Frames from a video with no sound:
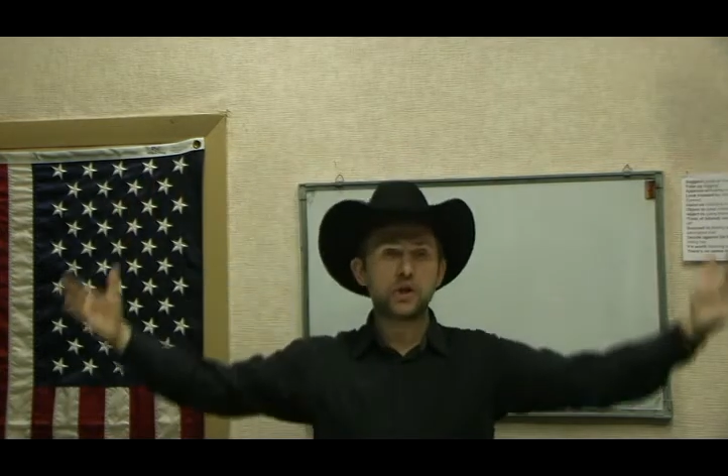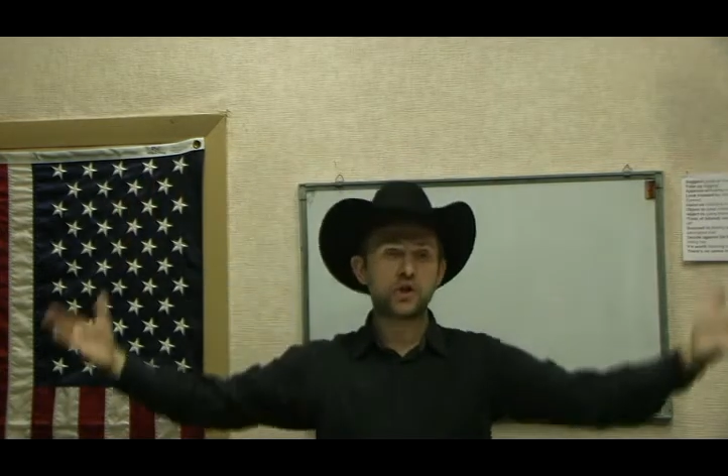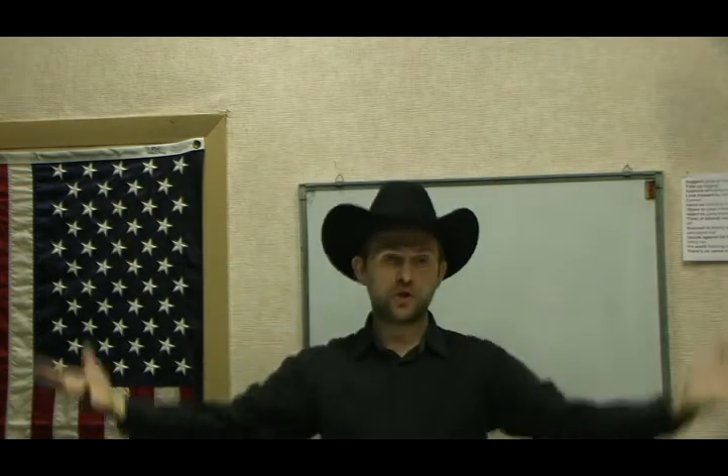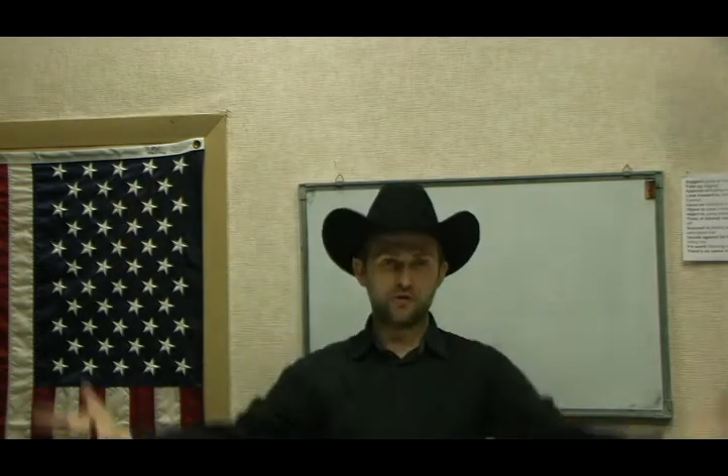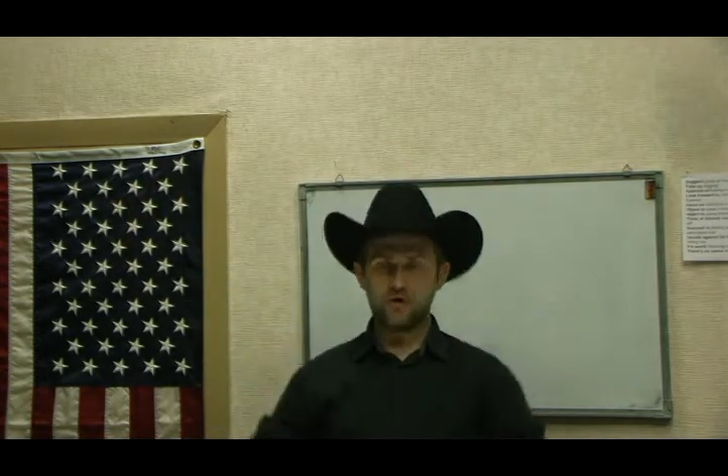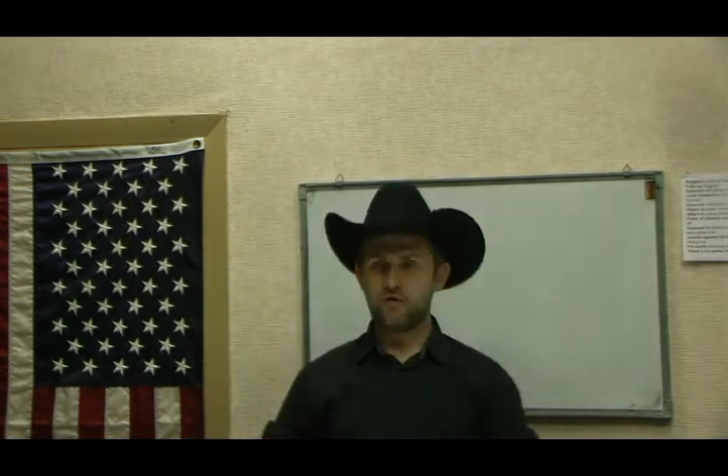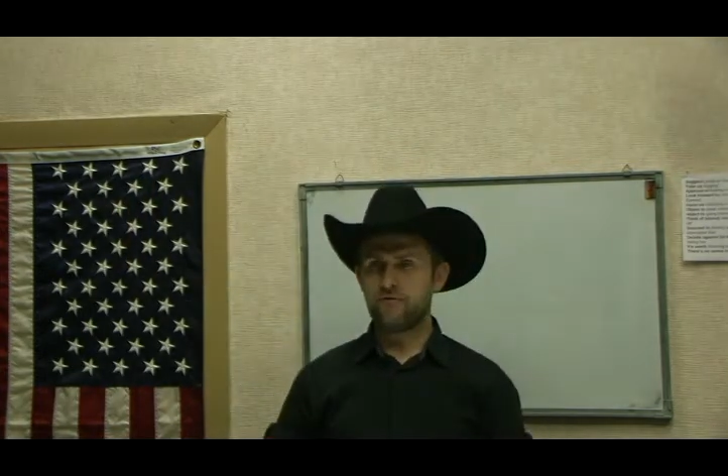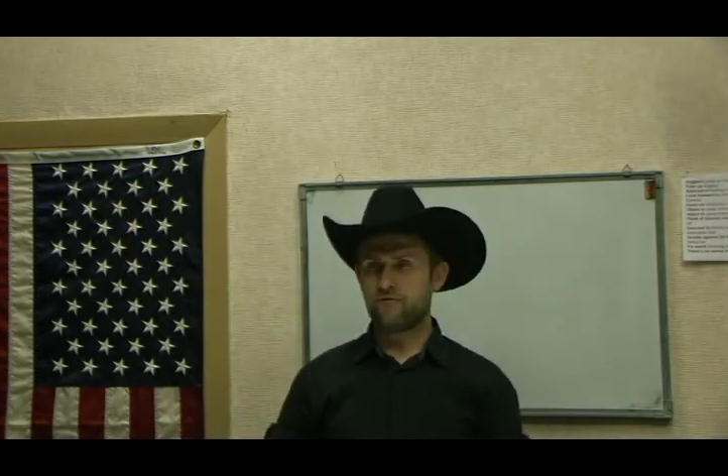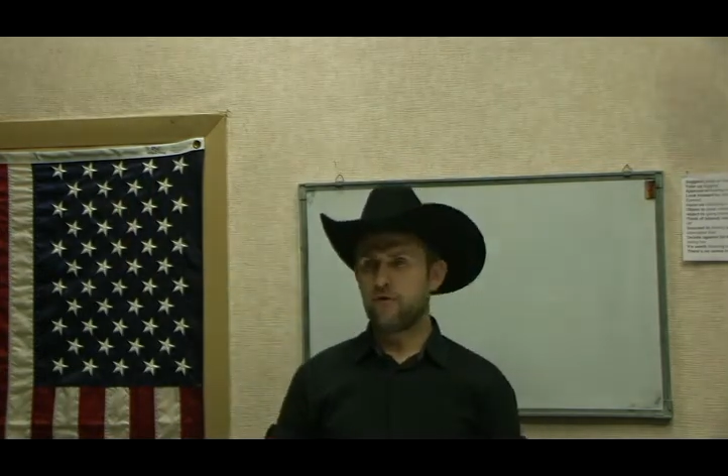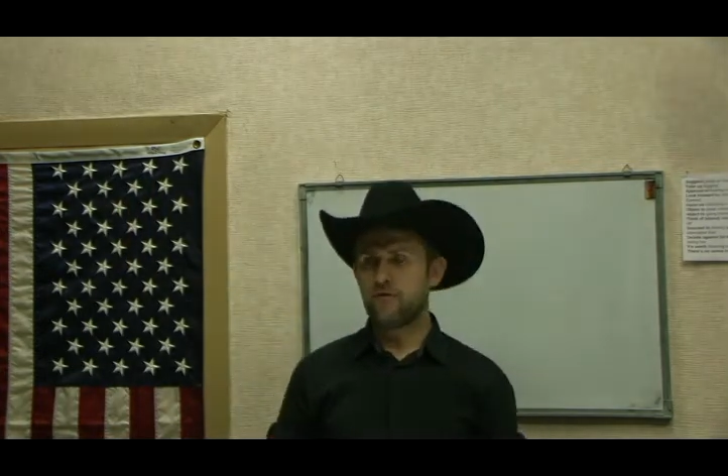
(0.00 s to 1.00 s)
this
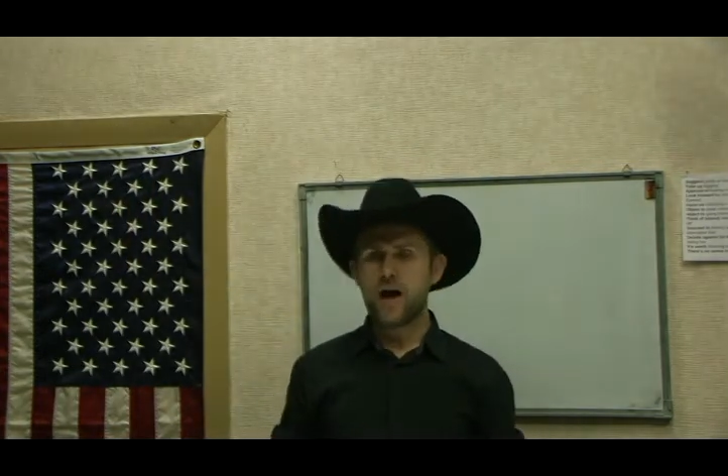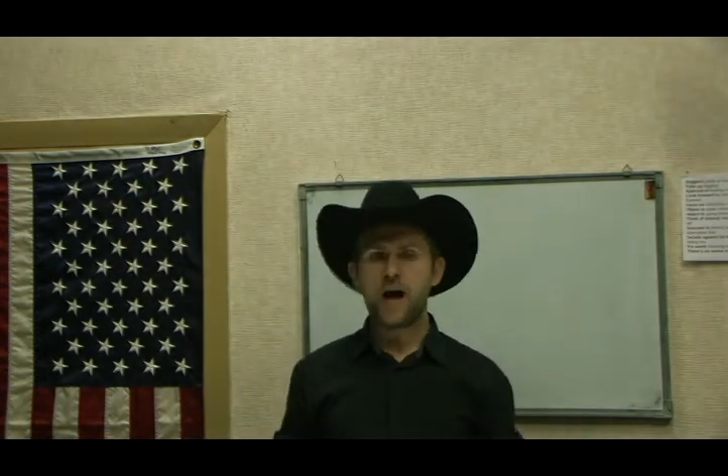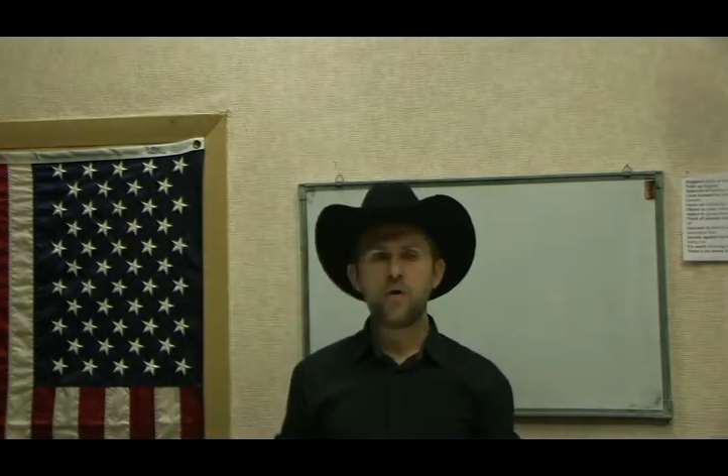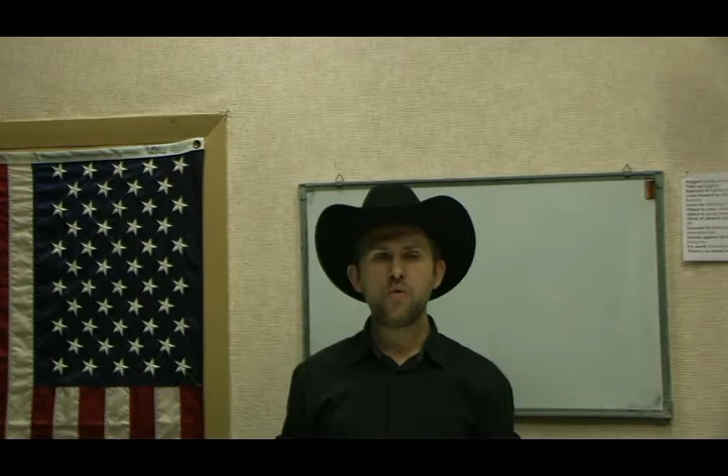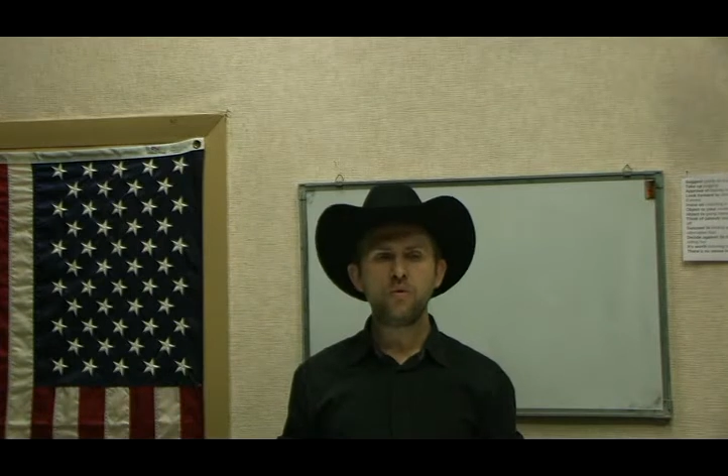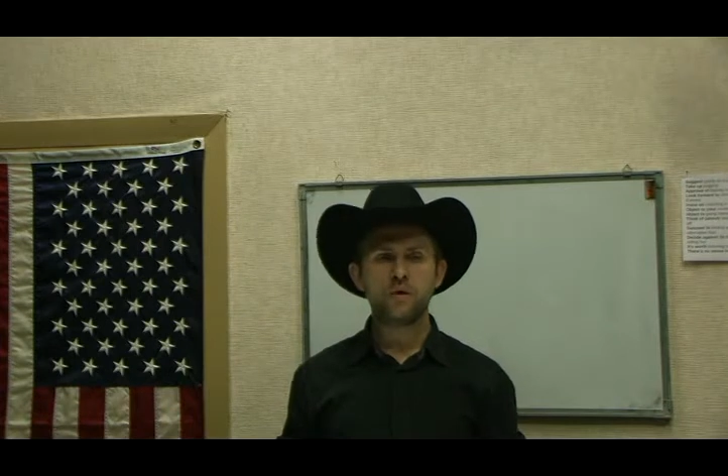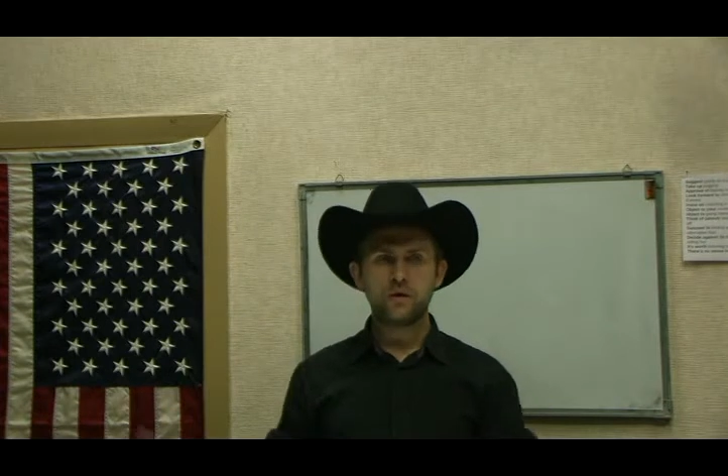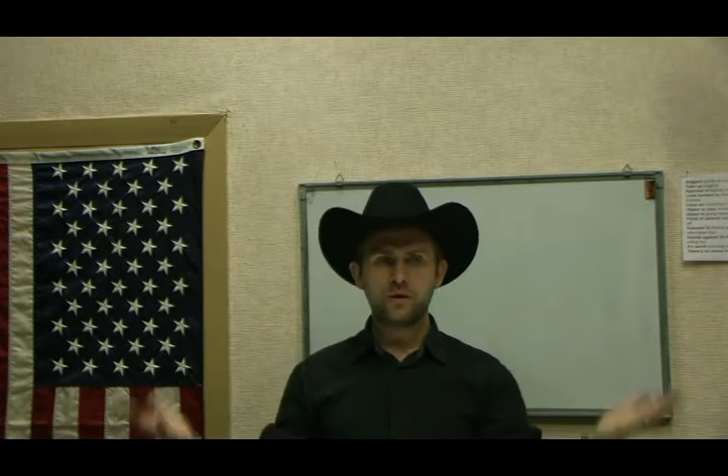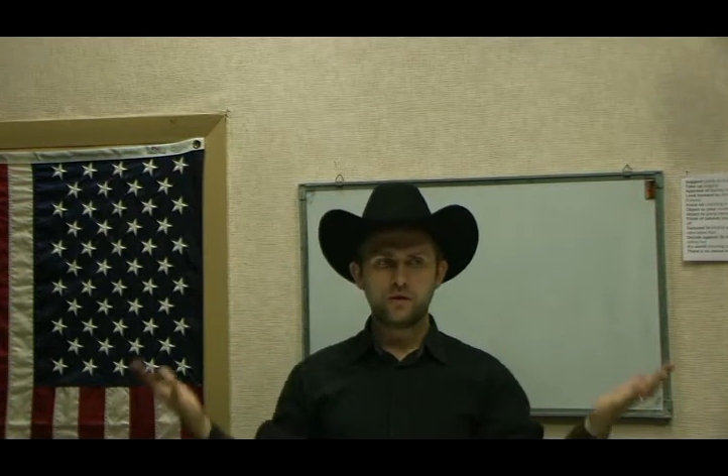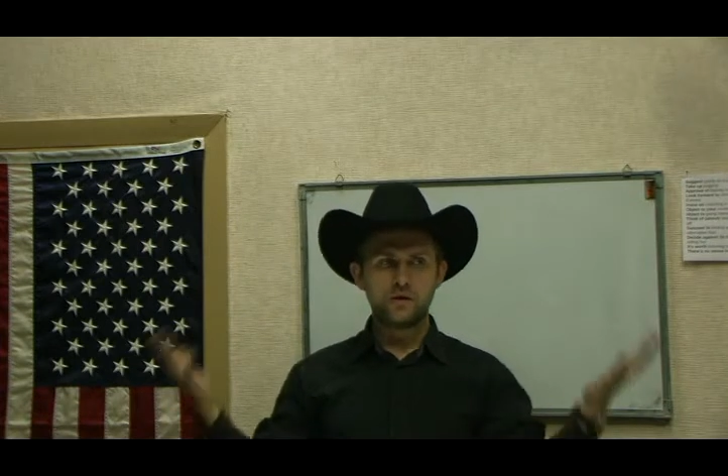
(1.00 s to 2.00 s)
picture of
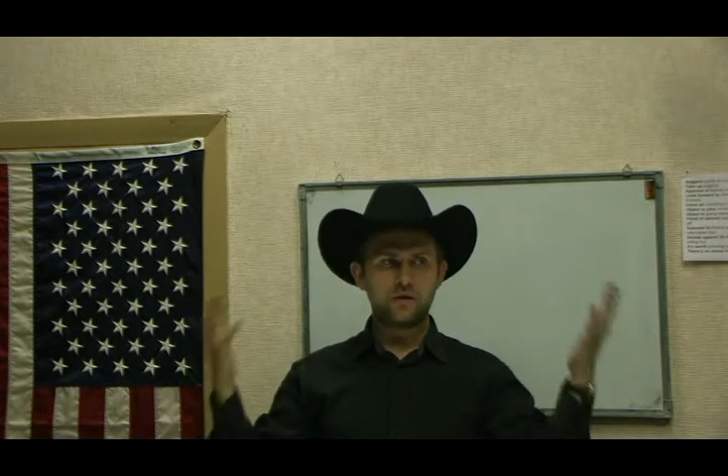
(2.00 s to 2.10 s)
how